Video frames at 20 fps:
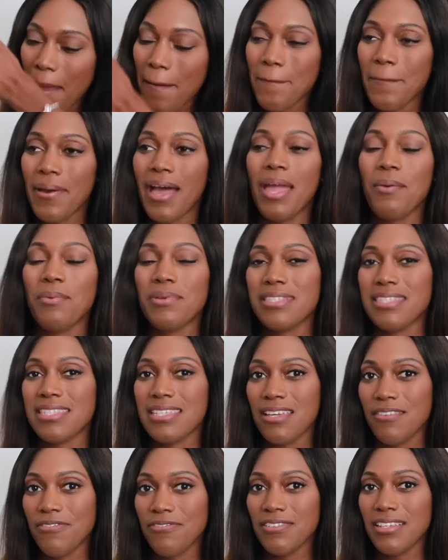but I would
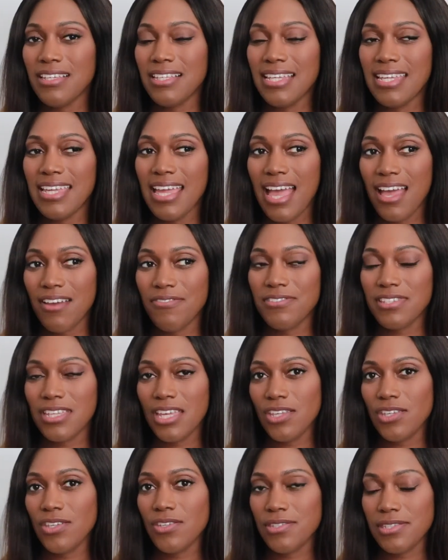definitely have to
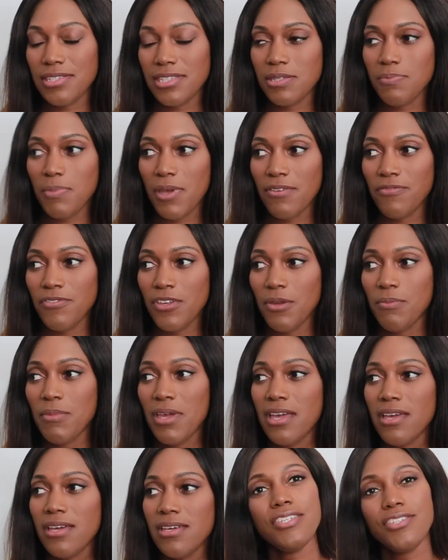get used to this perfume.
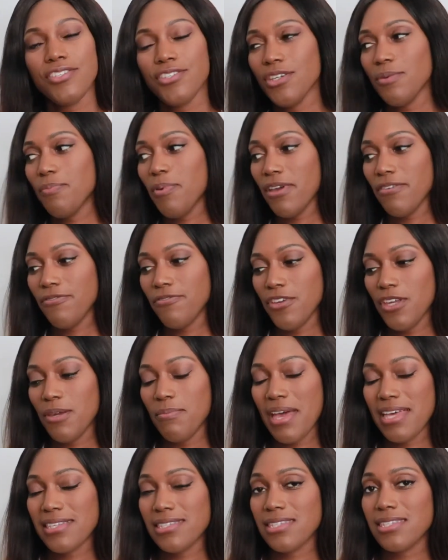This new perfume
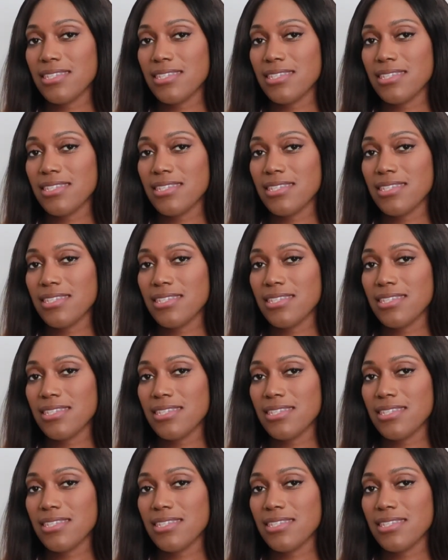has a